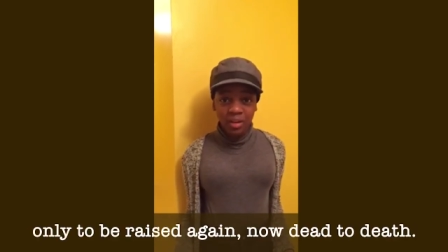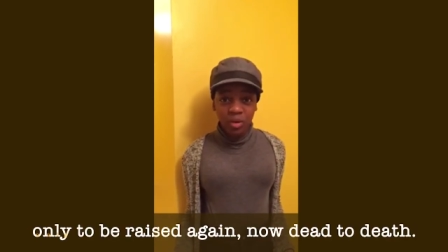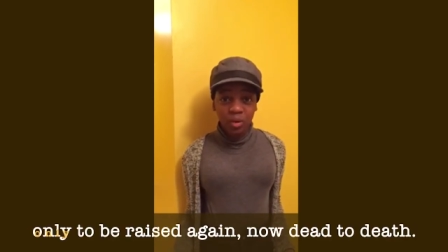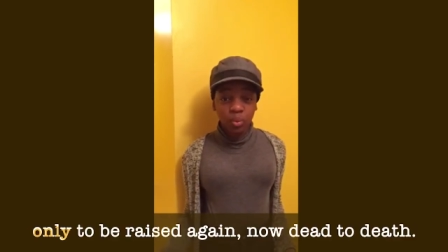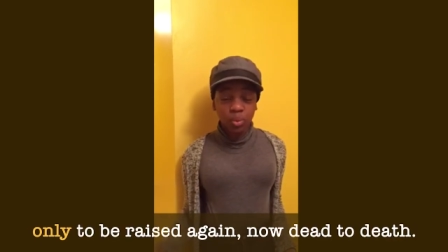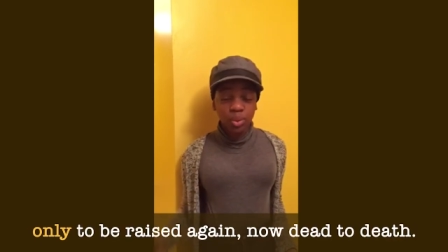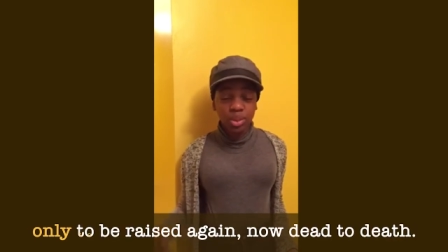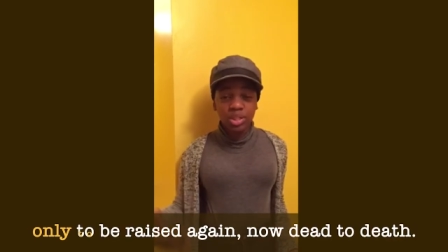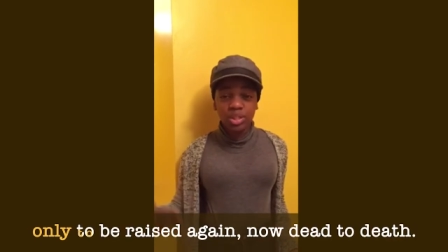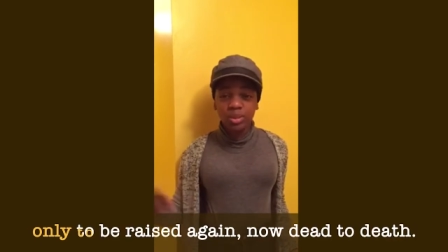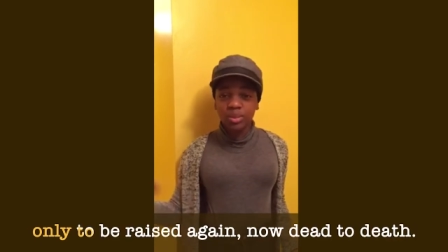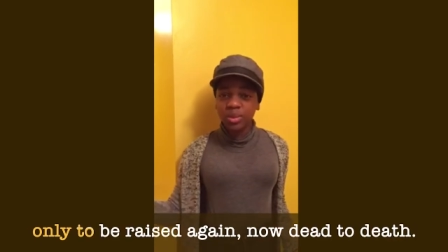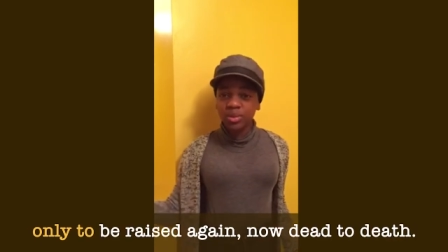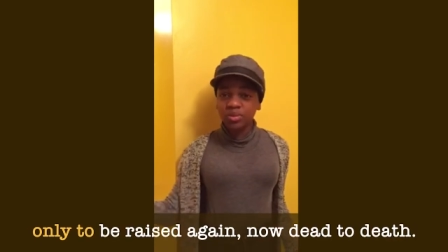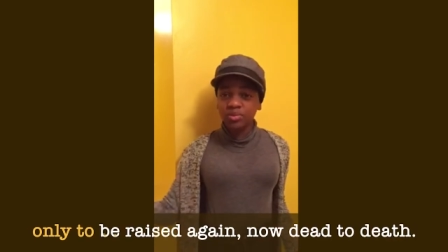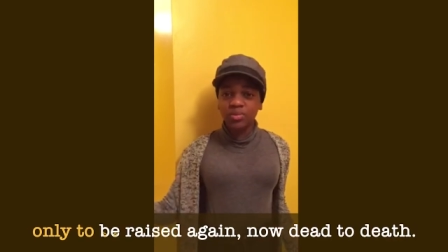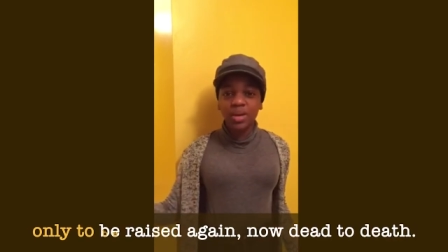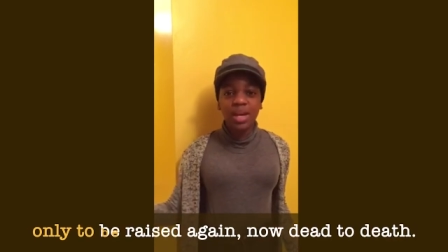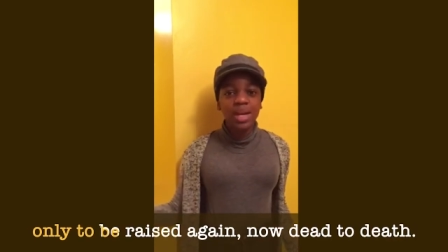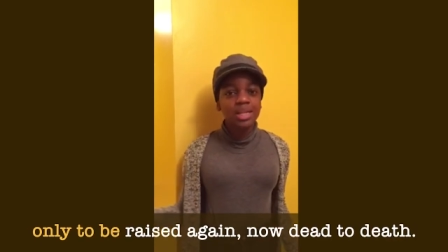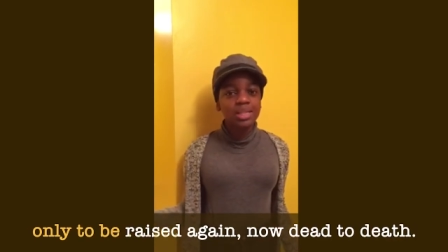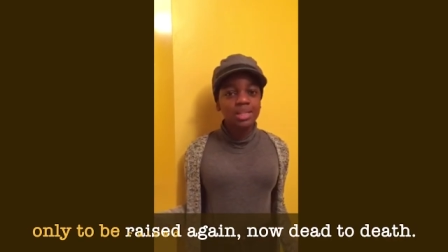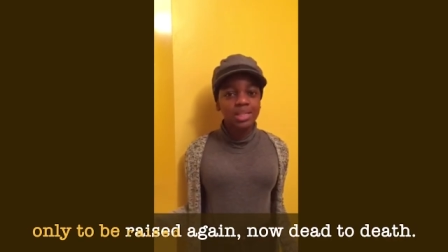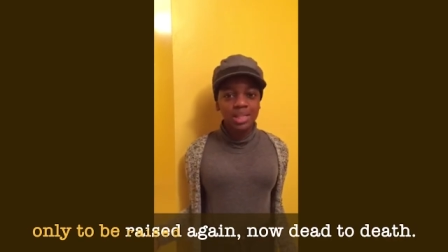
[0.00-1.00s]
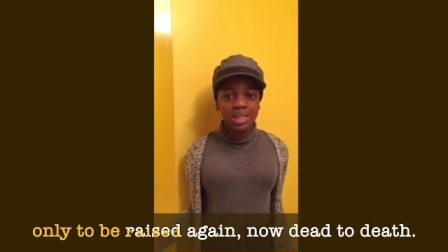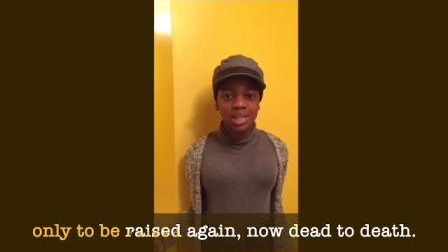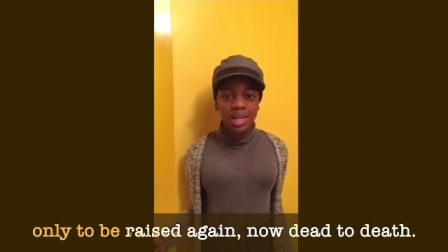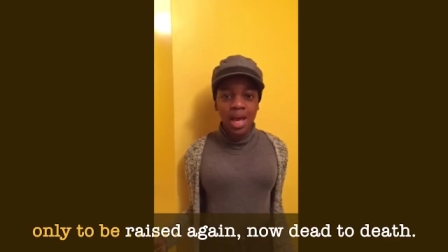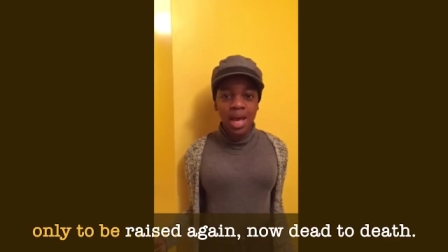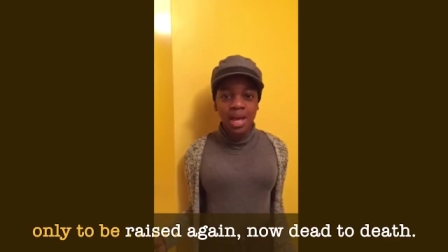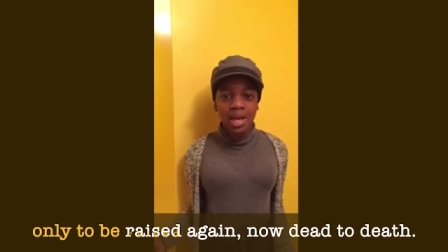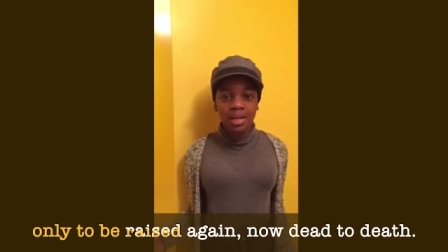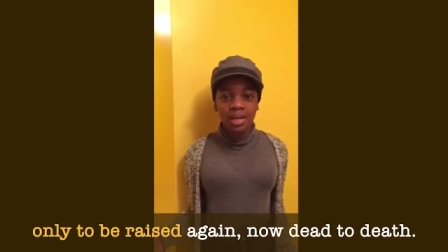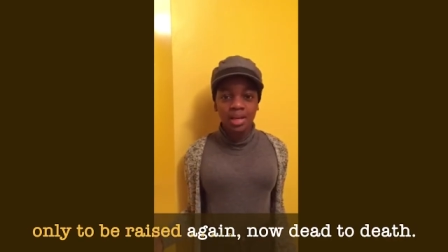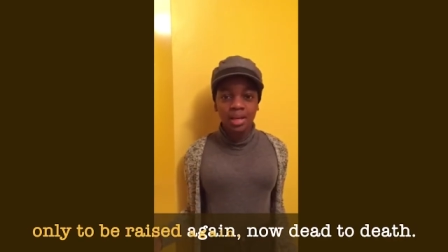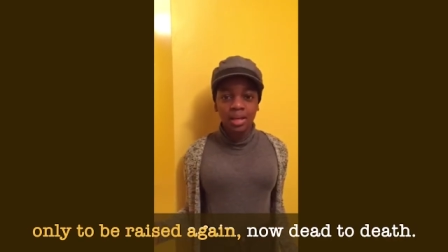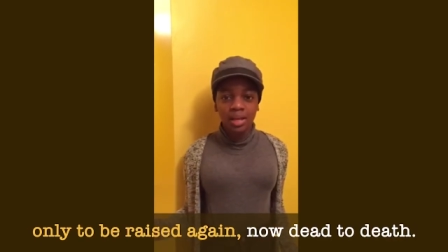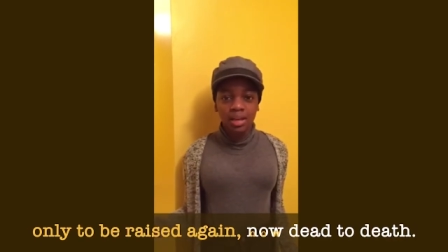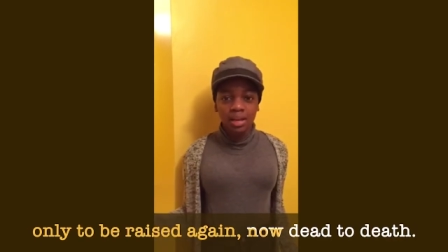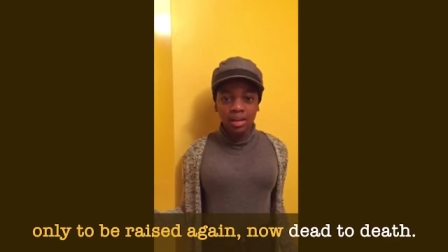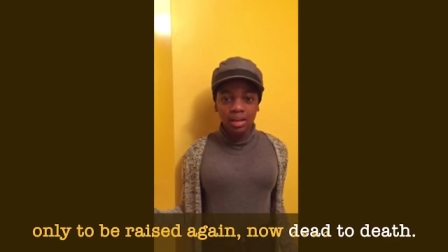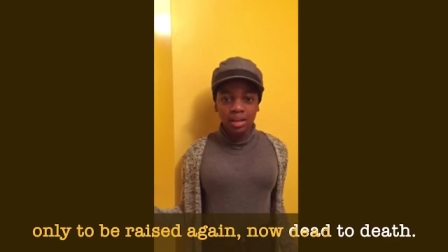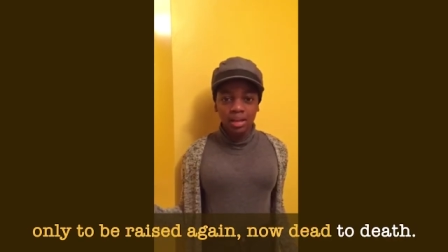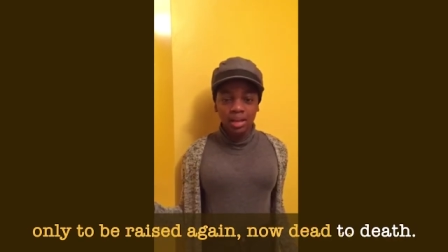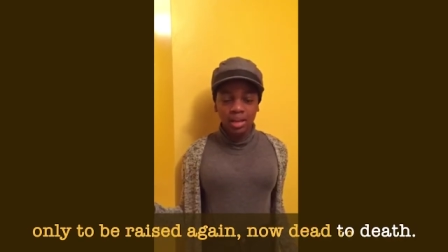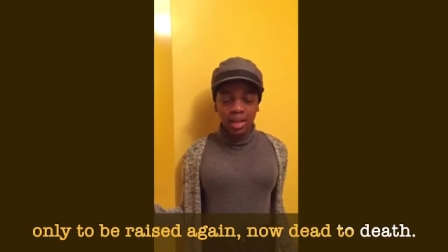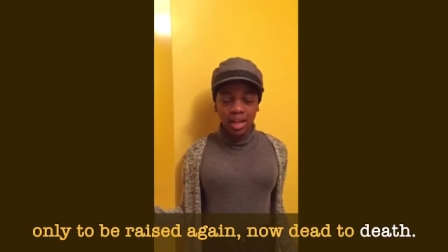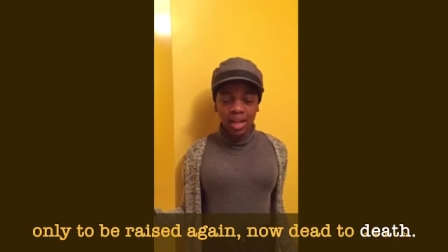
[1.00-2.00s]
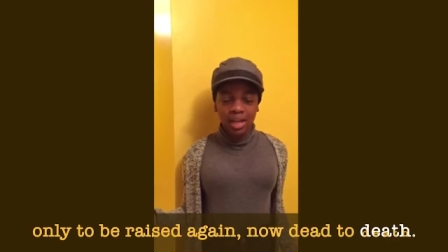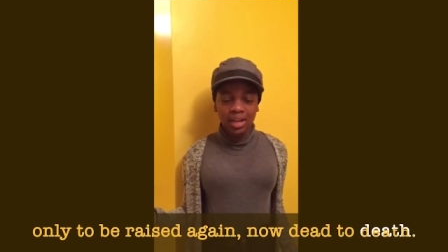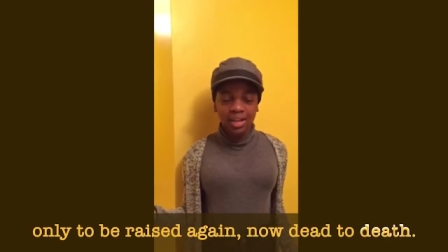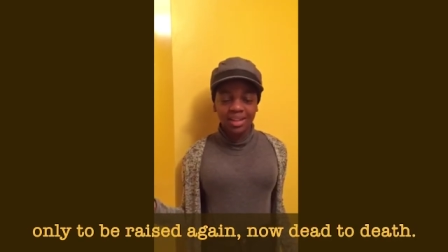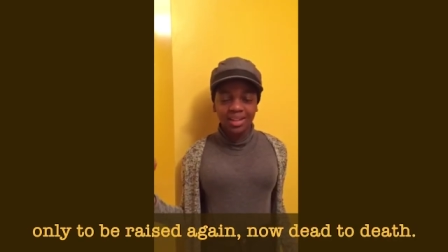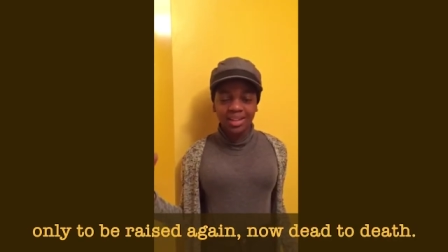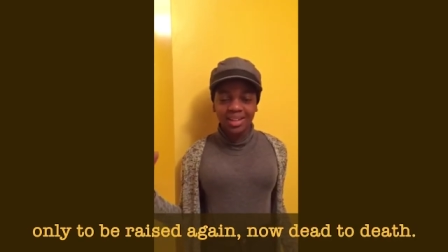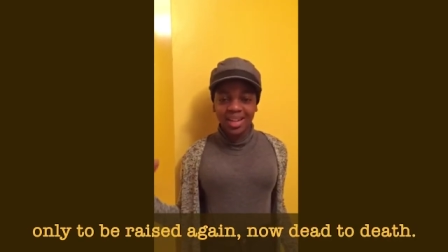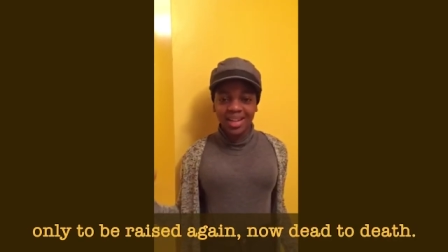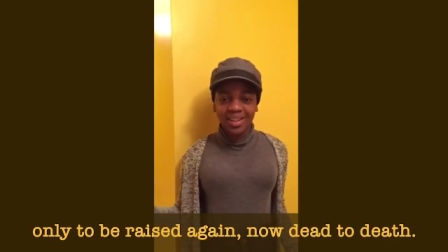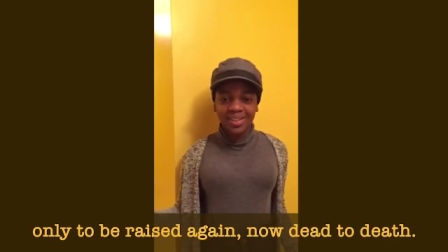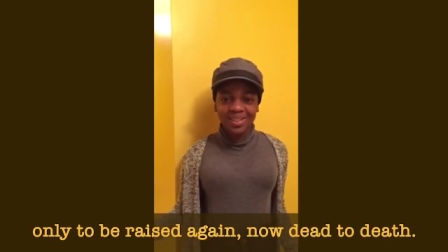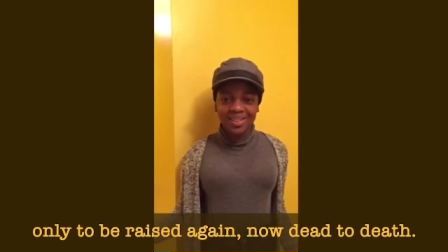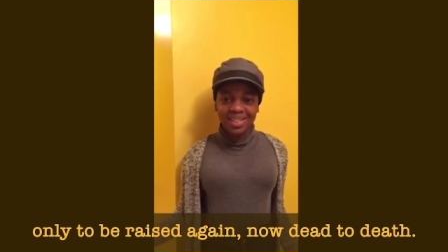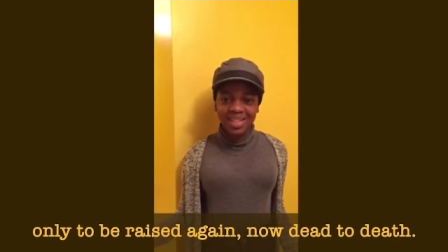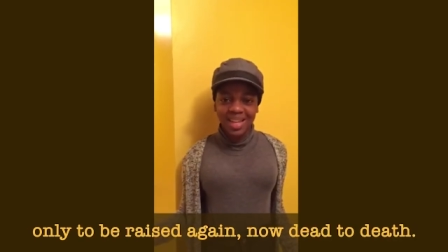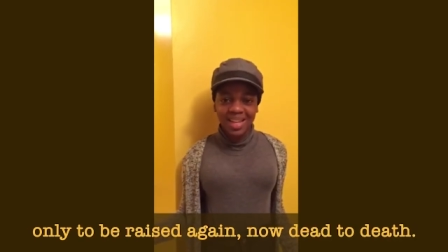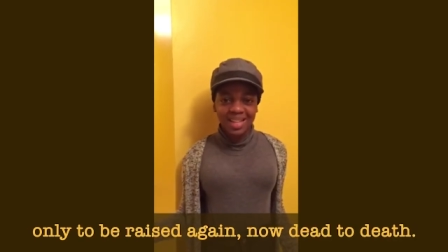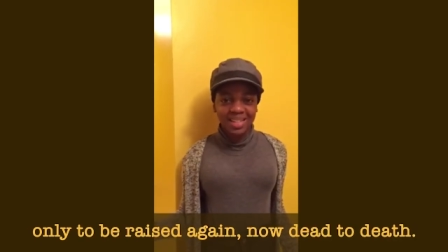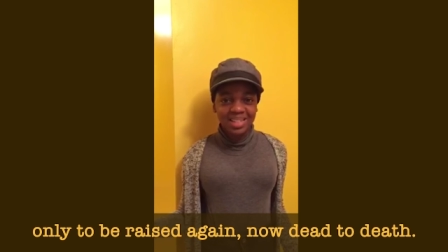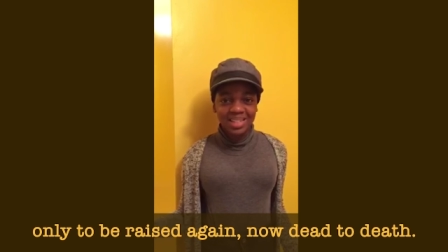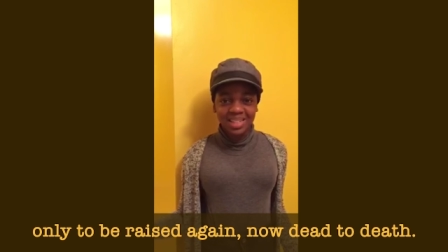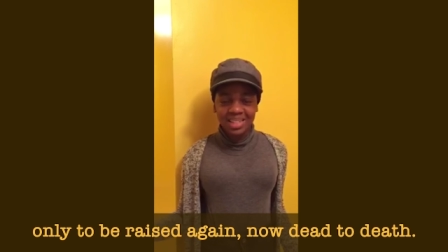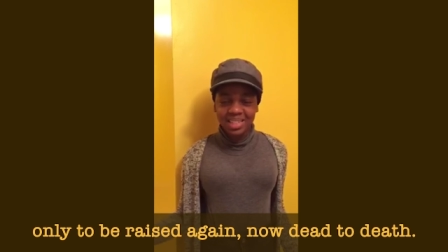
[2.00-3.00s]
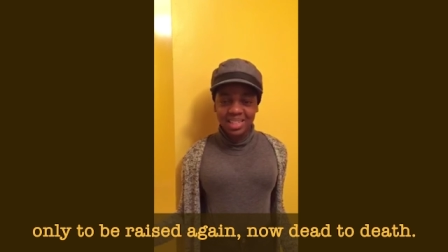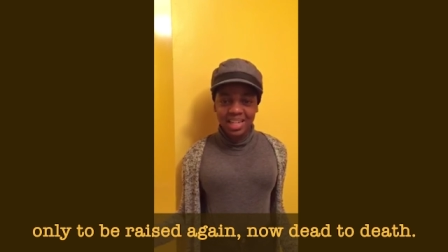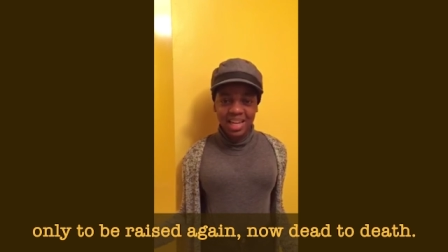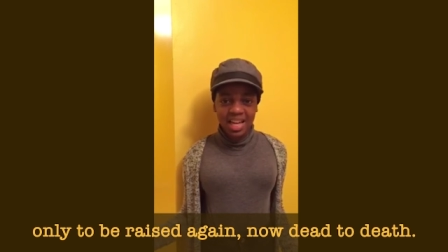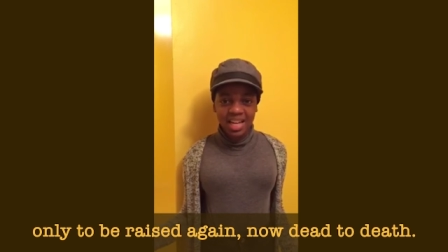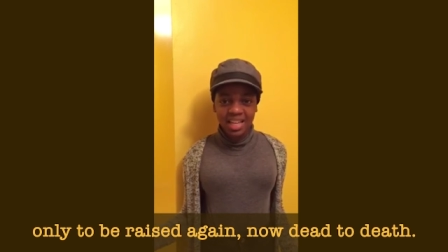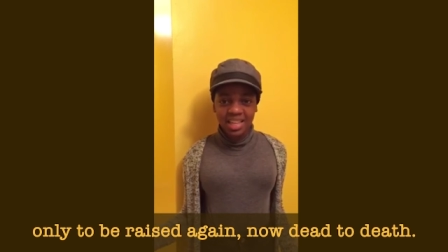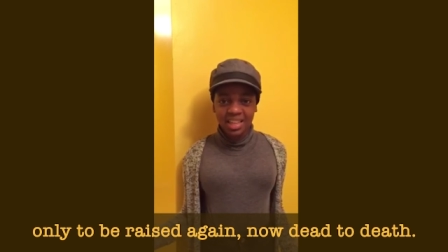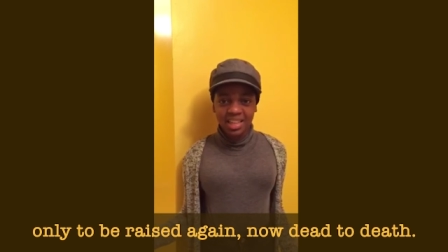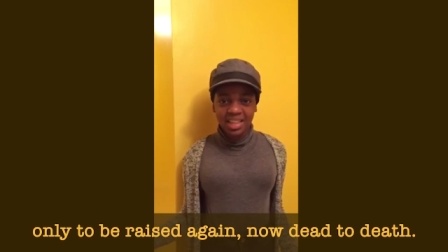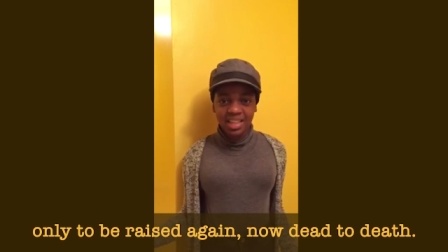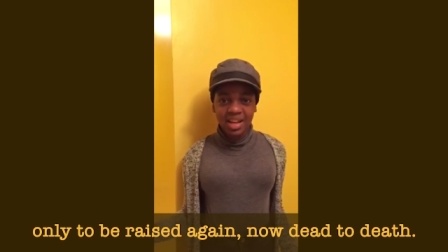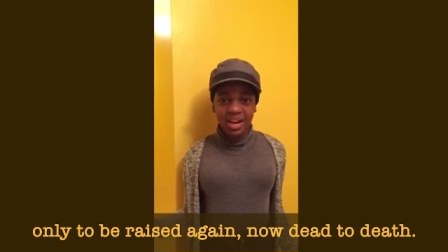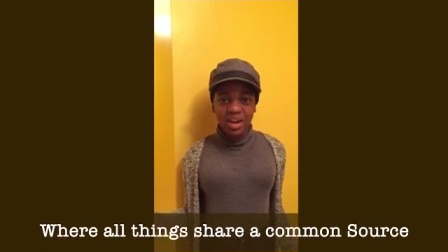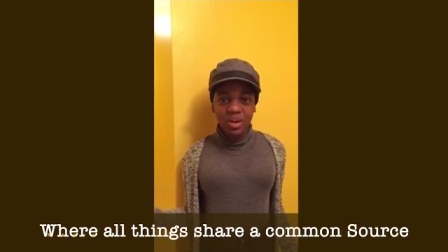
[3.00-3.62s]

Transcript: only to be raised to dead again, now dead to death